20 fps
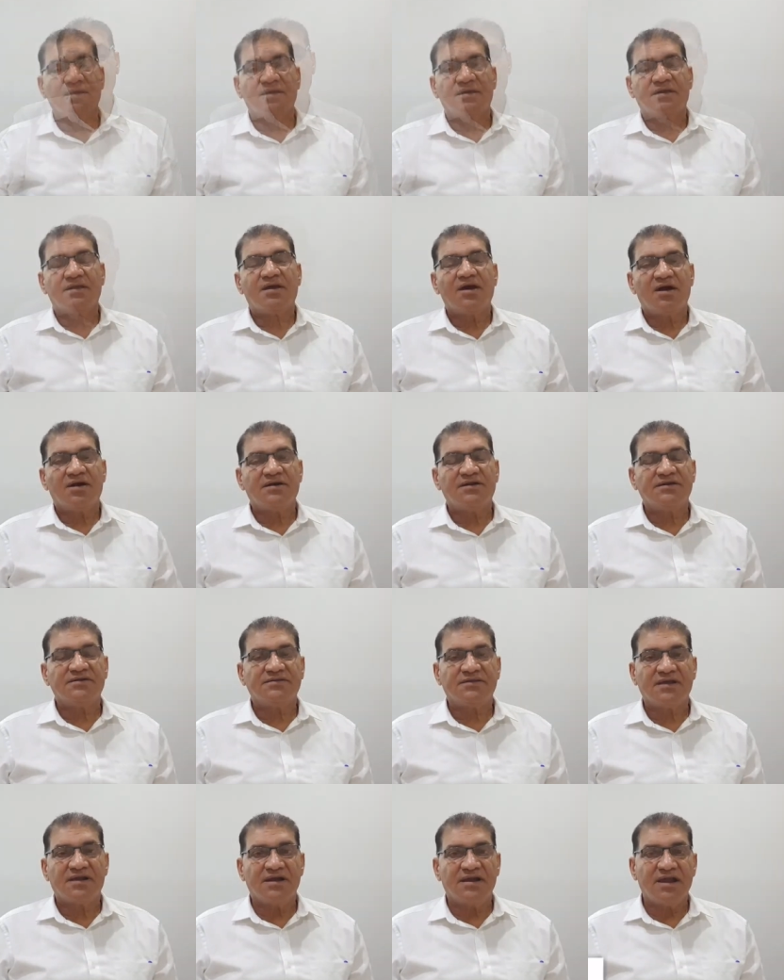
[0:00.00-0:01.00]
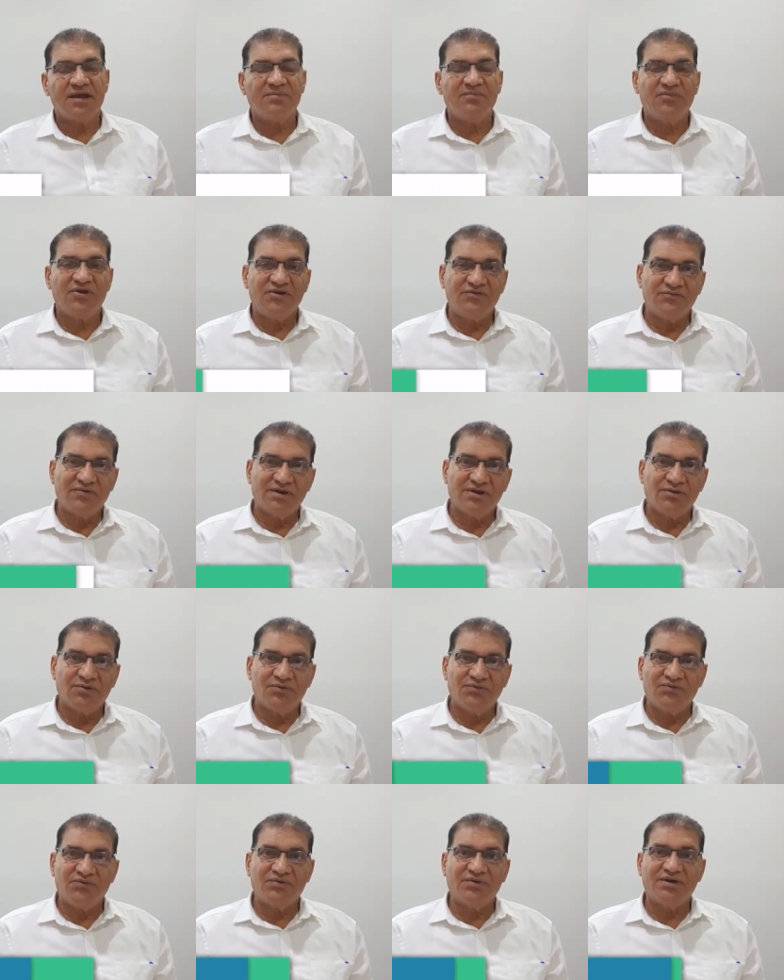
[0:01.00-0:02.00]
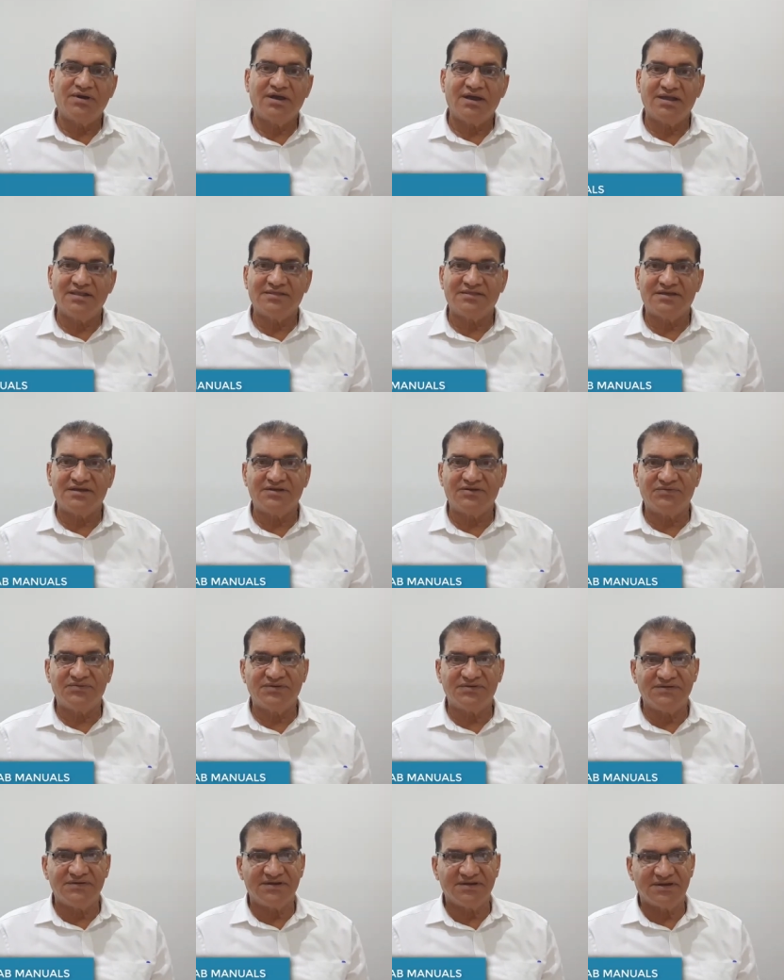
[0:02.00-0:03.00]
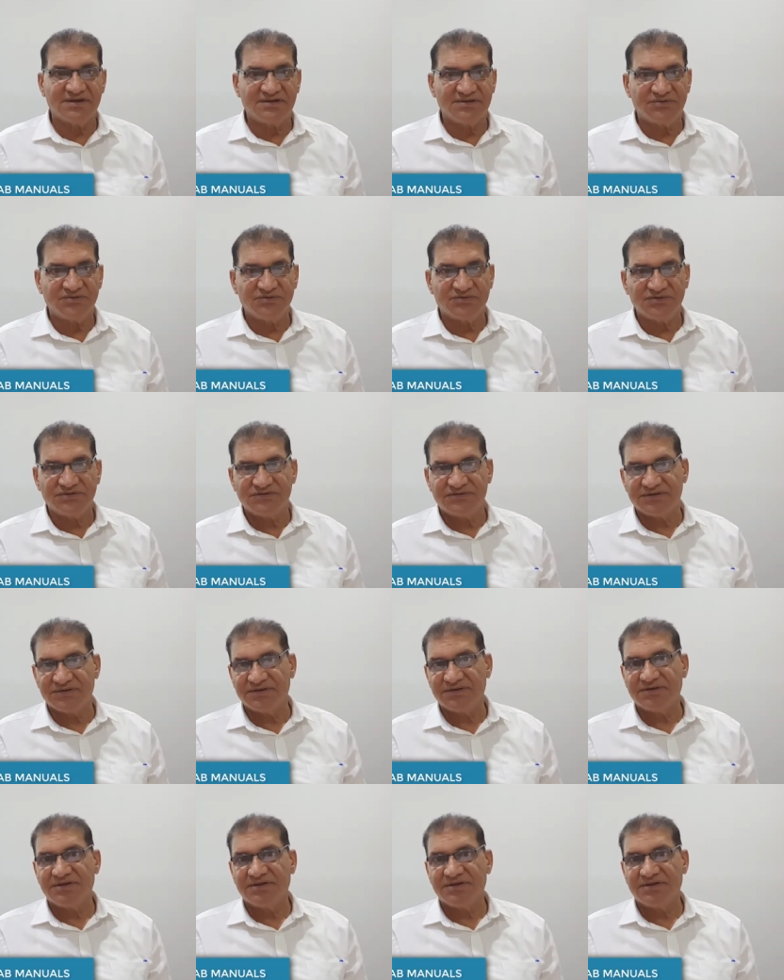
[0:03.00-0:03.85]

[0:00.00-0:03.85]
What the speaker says: Regarding the lab manual of health and physical education